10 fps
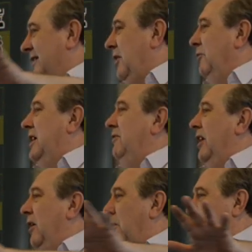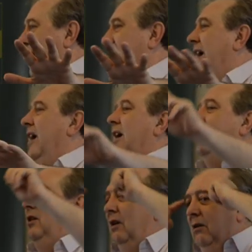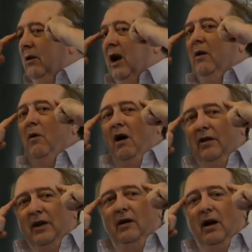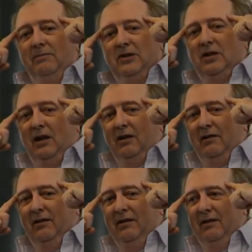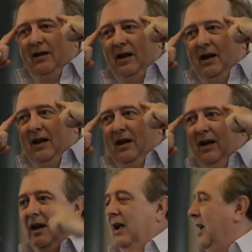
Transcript: Don't give it away. You know what they're up to, okay?